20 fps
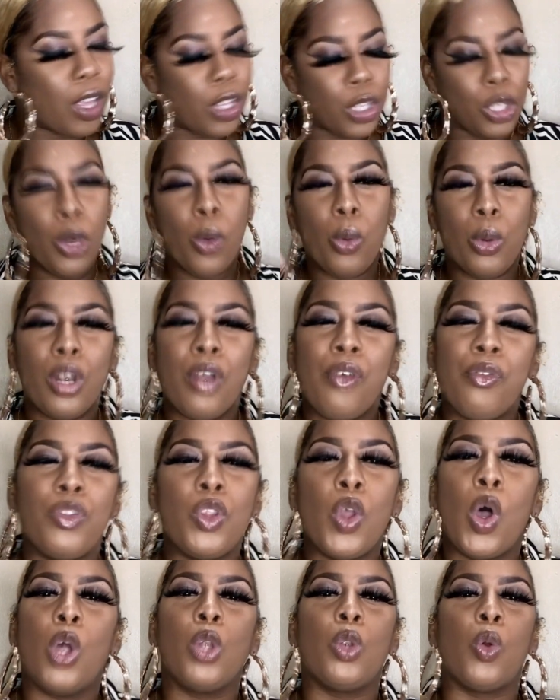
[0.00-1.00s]
you would have
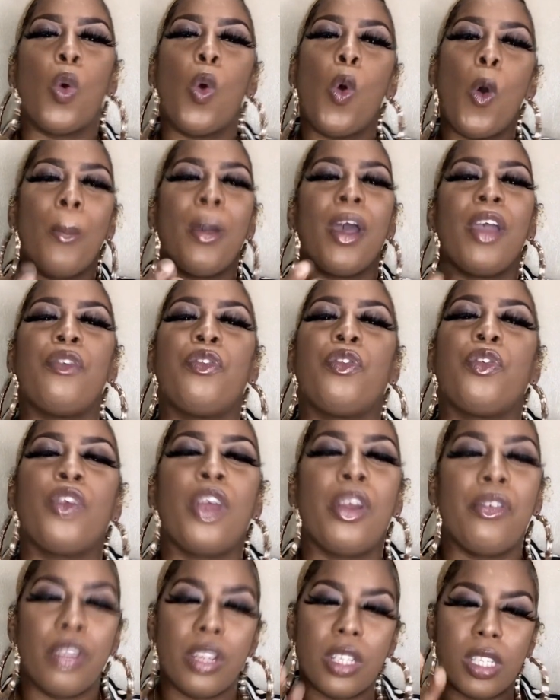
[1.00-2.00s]
known who my
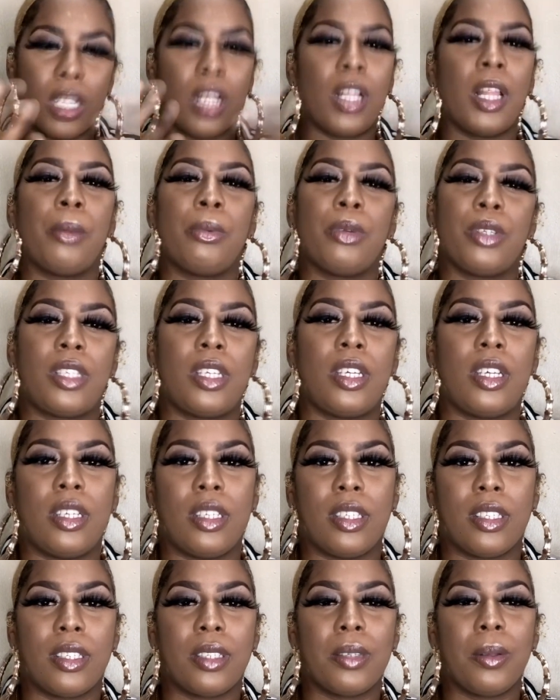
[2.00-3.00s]
favorite celebrity
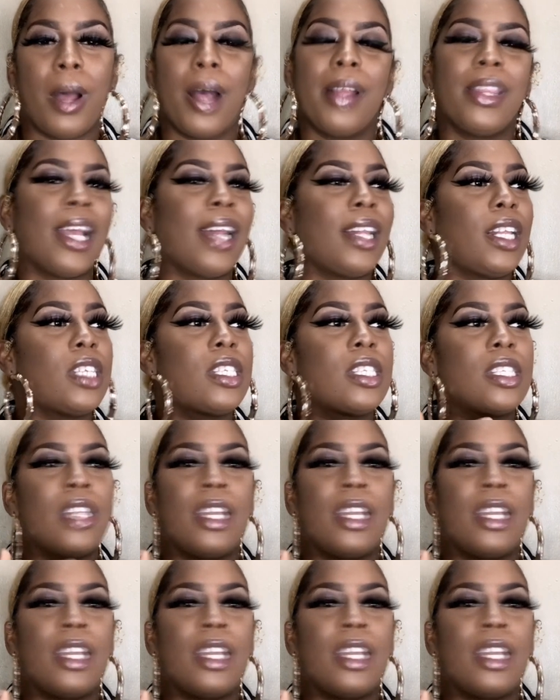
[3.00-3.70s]
is and that is